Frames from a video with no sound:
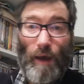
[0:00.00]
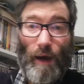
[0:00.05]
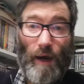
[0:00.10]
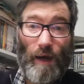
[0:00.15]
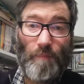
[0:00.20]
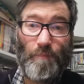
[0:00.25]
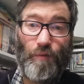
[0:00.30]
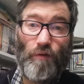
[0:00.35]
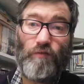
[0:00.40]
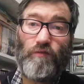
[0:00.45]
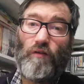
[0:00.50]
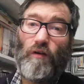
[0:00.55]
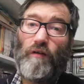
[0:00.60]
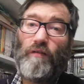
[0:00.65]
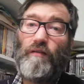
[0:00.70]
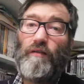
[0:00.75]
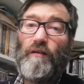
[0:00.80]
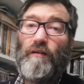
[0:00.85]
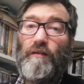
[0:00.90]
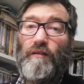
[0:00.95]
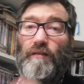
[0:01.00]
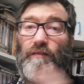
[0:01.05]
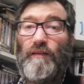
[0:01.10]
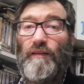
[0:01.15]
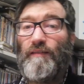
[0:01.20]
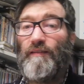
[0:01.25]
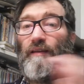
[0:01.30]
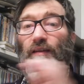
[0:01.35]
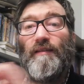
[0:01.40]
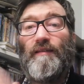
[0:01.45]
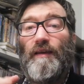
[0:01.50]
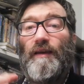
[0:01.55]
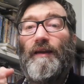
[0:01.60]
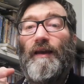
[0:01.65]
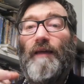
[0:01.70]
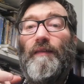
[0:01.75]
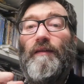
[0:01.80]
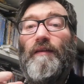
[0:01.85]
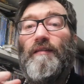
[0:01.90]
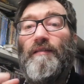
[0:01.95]
Hi Postcrossers, this is
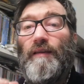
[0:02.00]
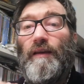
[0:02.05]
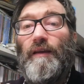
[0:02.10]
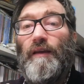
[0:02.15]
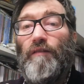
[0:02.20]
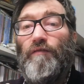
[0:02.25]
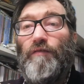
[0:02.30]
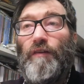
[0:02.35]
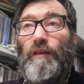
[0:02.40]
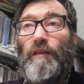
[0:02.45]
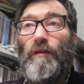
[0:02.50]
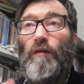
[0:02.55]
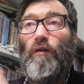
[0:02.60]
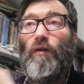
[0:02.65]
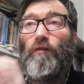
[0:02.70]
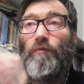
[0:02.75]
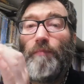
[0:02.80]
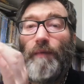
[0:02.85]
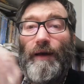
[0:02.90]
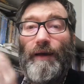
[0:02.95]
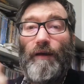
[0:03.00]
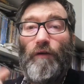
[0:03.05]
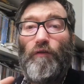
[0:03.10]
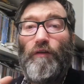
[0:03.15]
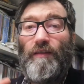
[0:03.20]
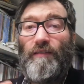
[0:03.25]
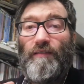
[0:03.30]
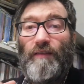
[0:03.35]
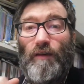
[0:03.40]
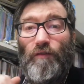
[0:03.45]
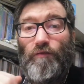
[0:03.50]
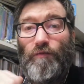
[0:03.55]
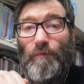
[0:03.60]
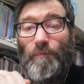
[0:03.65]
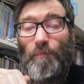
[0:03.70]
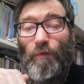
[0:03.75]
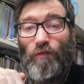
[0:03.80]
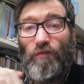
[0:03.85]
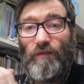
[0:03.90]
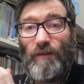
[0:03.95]
another Sunday video of my
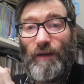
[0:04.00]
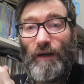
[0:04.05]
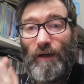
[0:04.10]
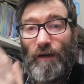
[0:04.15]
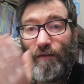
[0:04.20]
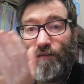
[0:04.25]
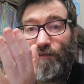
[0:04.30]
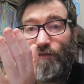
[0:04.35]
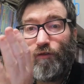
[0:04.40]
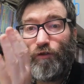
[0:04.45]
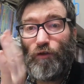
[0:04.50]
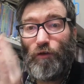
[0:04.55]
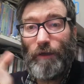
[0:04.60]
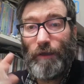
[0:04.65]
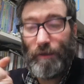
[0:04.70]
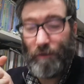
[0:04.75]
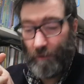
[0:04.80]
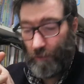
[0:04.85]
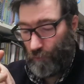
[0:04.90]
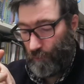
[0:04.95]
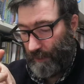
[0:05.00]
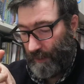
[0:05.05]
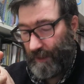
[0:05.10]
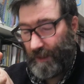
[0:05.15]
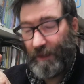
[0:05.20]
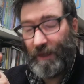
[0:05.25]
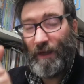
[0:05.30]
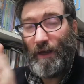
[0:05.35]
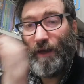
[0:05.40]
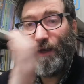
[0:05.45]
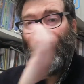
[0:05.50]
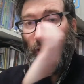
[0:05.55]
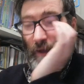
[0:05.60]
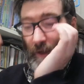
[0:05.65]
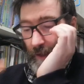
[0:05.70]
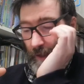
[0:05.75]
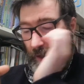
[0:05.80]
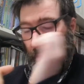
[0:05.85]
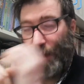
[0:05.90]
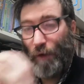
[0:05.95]
received postcards during the week.
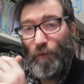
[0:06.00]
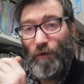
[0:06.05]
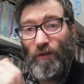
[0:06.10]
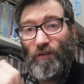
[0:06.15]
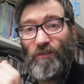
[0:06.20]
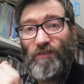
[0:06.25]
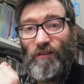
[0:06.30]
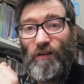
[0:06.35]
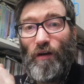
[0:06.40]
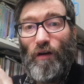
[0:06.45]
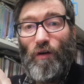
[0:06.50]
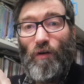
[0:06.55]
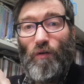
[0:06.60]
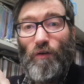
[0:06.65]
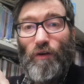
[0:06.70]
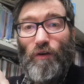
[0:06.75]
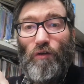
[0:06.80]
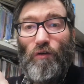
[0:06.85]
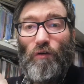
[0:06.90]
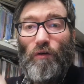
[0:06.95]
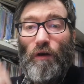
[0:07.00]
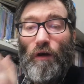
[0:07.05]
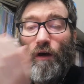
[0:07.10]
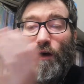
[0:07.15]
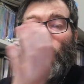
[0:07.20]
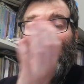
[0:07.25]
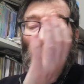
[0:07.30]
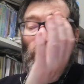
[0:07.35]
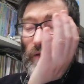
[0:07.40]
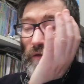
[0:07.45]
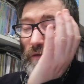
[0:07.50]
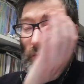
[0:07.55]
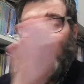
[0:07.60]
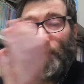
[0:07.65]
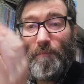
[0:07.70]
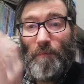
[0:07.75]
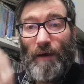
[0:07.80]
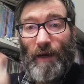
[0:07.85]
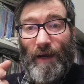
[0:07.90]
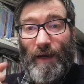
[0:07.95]
I will show you
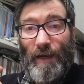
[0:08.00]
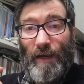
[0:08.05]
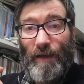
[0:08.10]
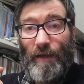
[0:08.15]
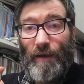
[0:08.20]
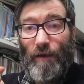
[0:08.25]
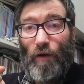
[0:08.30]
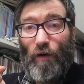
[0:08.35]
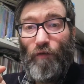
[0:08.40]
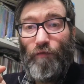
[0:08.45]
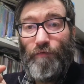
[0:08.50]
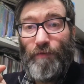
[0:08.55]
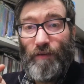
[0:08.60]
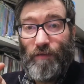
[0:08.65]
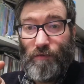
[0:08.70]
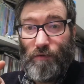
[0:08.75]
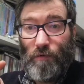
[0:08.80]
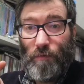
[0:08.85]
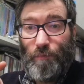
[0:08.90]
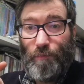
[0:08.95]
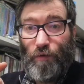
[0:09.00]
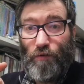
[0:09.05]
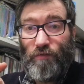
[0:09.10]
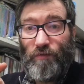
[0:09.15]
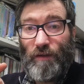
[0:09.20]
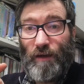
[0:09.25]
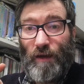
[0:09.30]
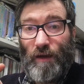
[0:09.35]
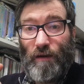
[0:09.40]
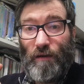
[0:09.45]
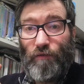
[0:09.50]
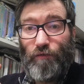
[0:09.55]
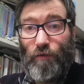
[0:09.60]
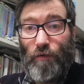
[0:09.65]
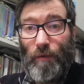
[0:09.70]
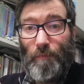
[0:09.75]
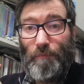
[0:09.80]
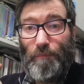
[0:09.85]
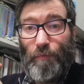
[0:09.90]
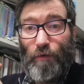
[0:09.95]
my official postcards
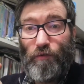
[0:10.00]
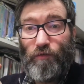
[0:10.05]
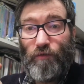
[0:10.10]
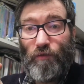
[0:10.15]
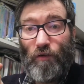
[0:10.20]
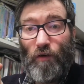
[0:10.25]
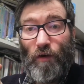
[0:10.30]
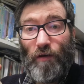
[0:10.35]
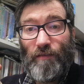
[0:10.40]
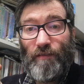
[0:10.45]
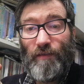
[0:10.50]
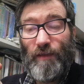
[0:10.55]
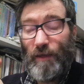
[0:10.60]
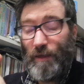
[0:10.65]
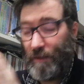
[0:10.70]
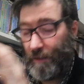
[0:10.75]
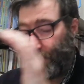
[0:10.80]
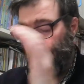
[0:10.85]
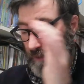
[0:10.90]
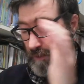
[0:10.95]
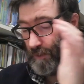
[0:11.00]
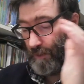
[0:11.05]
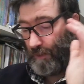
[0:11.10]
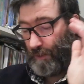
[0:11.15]
from Postcrossing,